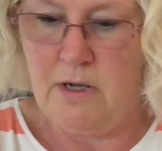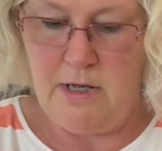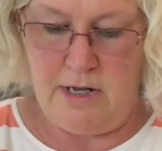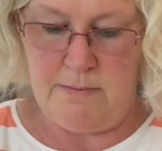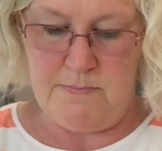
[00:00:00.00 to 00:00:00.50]

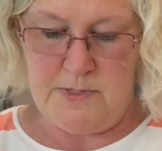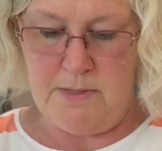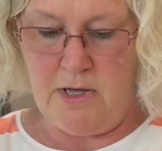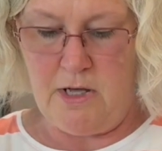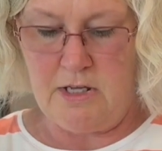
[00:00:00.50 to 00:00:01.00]
cut up
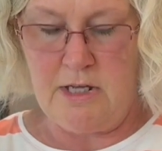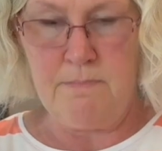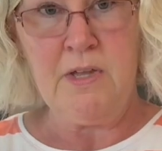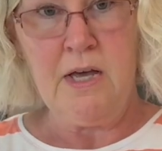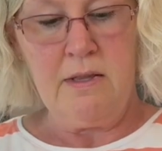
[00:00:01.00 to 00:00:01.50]
some
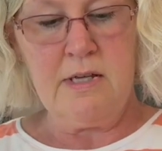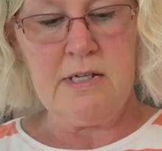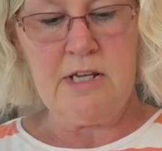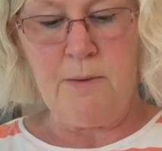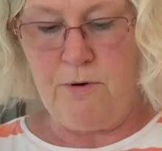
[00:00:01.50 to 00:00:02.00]
onion.
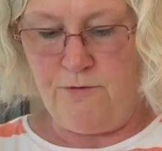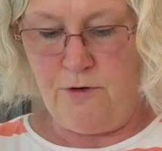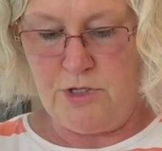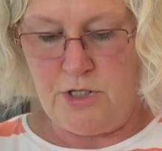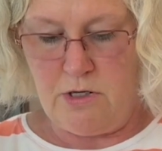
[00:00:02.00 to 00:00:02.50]
This I
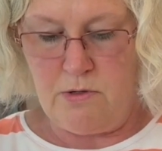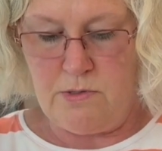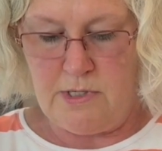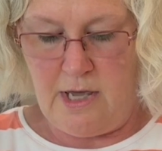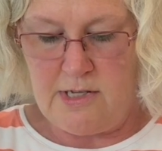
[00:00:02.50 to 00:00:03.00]
prefer to
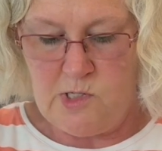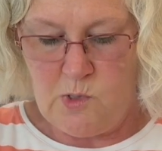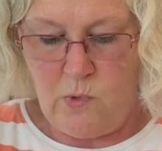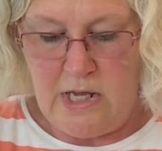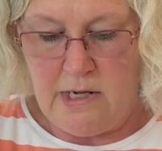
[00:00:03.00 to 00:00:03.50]
use a
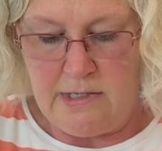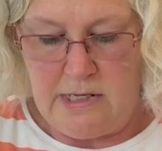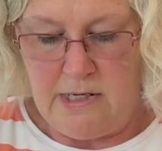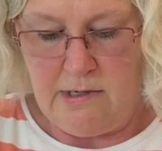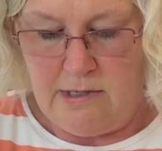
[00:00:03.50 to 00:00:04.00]
sweet
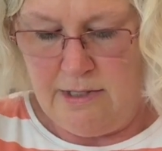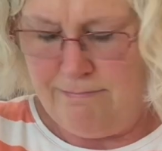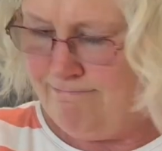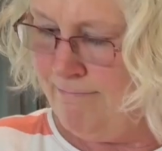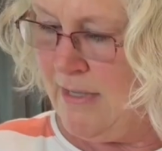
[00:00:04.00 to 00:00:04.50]
onion
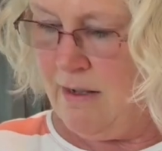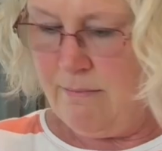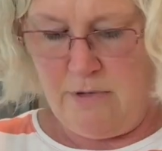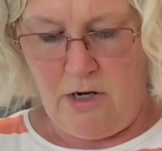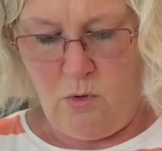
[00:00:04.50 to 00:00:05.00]
on.
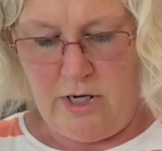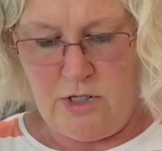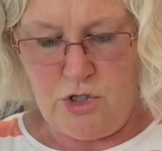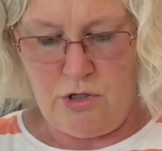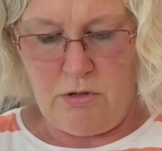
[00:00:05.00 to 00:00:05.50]
Not
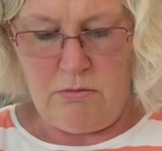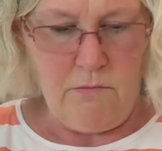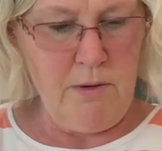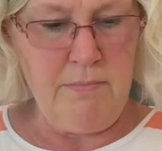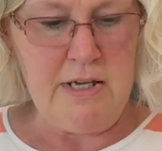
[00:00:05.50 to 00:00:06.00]
quite sure
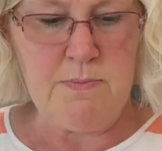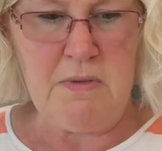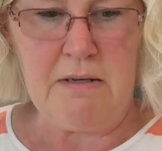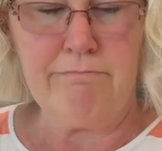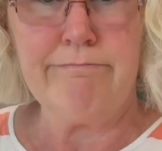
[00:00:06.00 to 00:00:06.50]
what makes
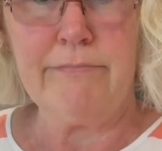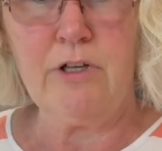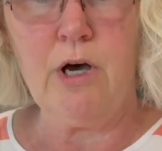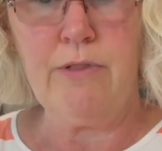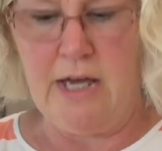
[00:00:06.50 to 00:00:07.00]
me
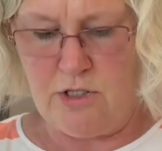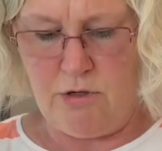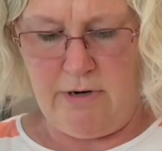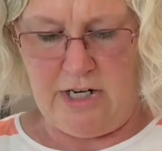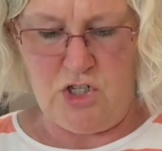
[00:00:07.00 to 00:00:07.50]
go that
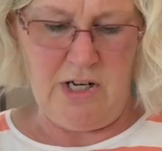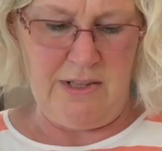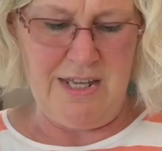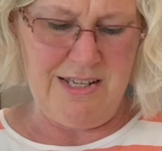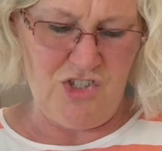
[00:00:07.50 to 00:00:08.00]
direction. I
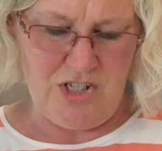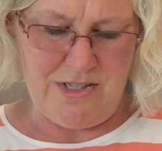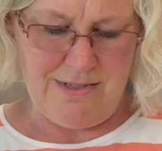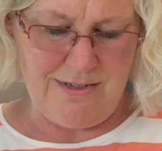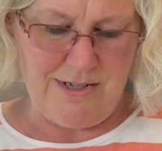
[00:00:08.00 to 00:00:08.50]
think it's
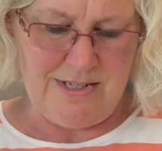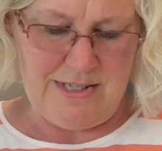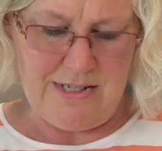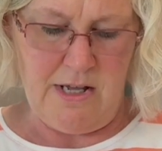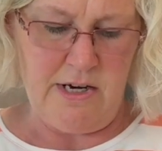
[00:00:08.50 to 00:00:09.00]
just because
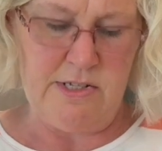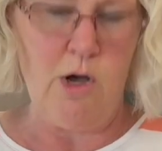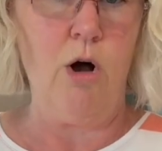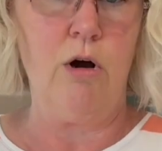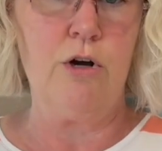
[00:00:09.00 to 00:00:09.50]
it's not as
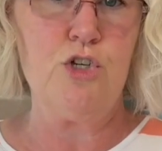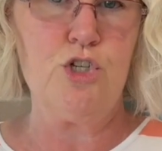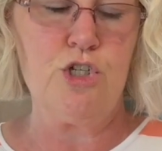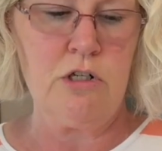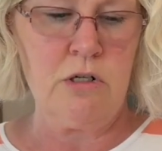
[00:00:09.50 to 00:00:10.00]

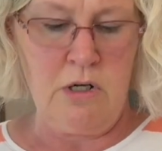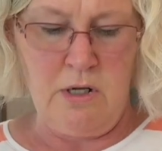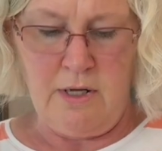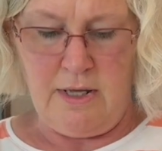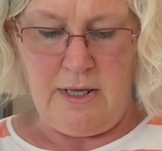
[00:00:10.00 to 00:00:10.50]
harsh,
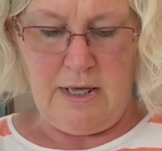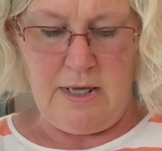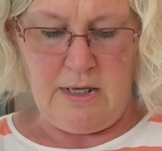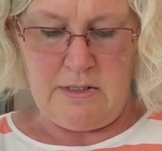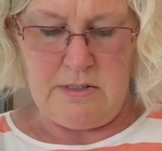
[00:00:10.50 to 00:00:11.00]

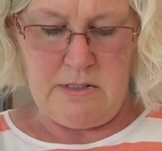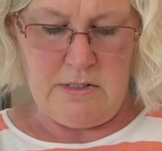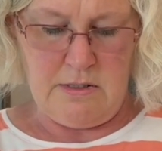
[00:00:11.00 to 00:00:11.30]
and